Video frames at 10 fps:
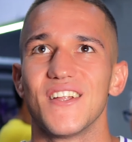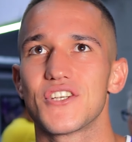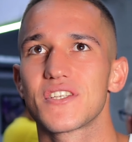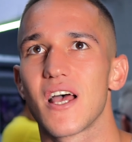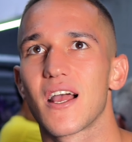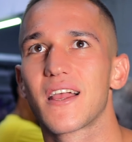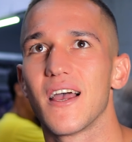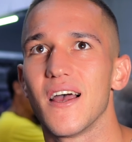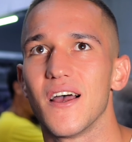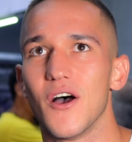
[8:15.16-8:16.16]
Just like
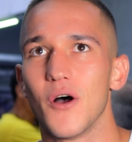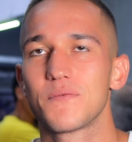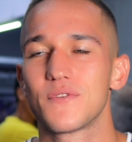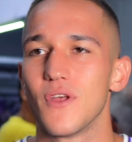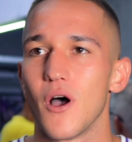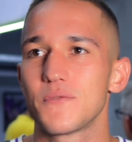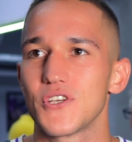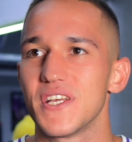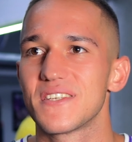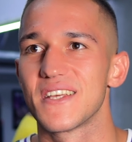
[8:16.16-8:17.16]

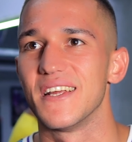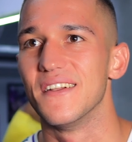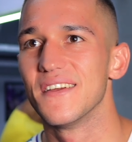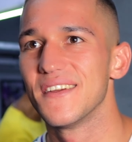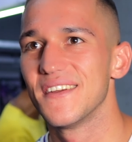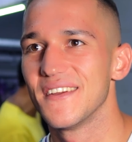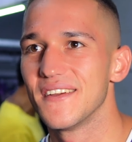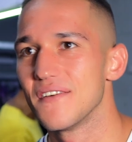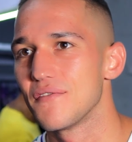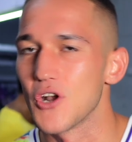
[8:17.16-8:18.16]
Abtuya said,
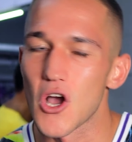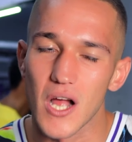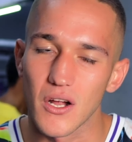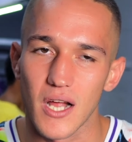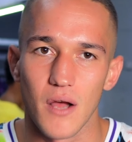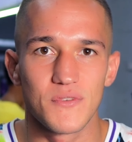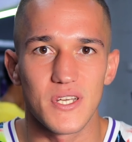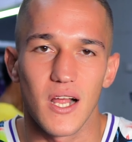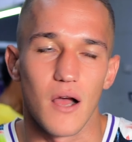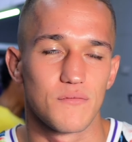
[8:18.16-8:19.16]
the knockout comes,
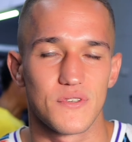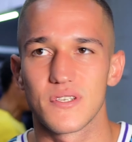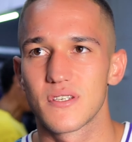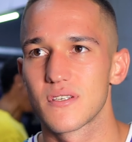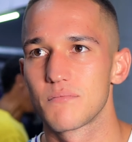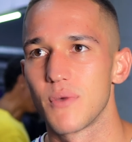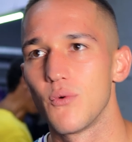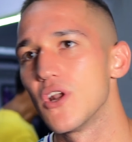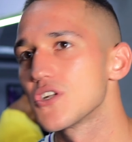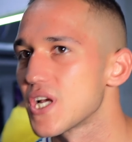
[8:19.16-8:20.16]
it comes. But
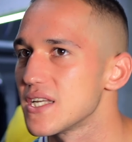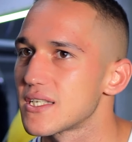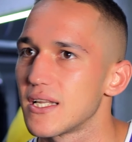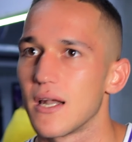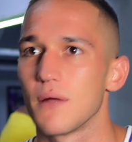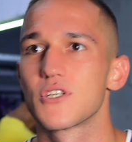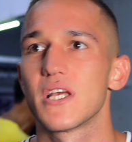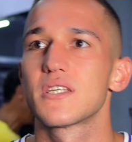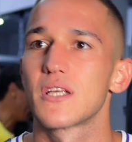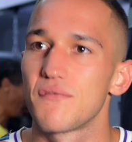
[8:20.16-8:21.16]
we're not chasing that. I'm
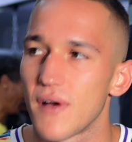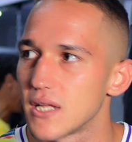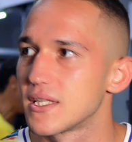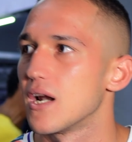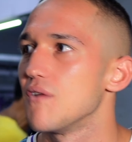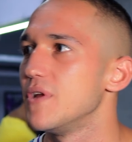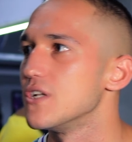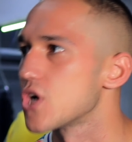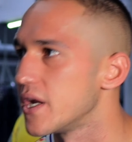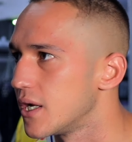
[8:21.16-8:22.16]
chasing a fight that I've
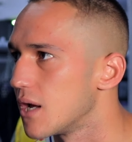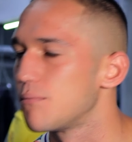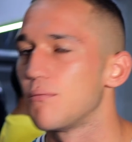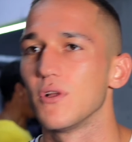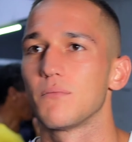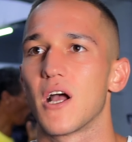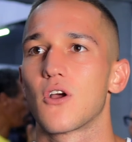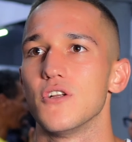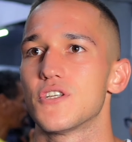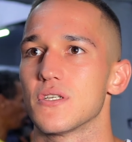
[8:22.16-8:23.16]
been training up with my
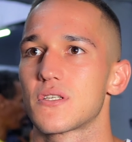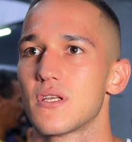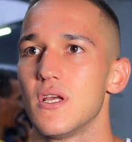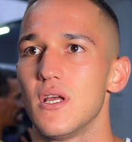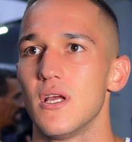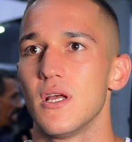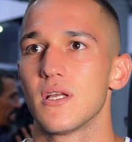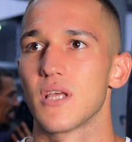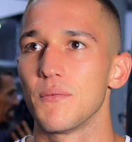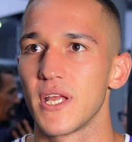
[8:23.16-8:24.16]
coaches.
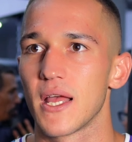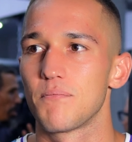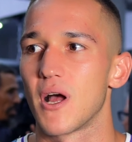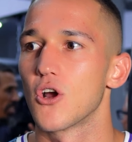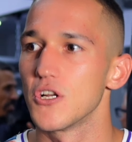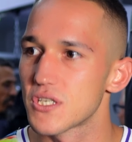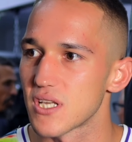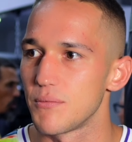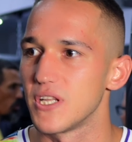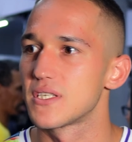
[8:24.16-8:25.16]
Something that my coaches
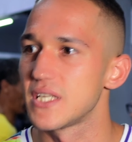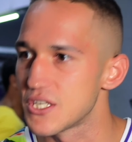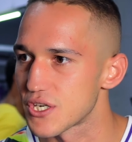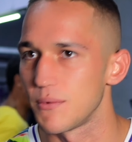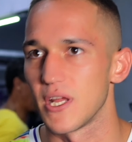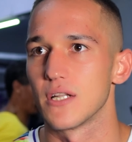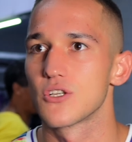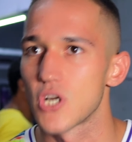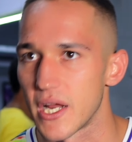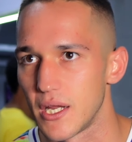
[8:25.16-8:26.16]
have been teaching me and
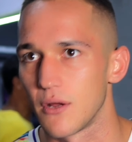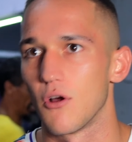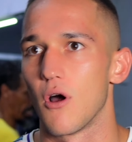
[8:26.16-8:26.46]
training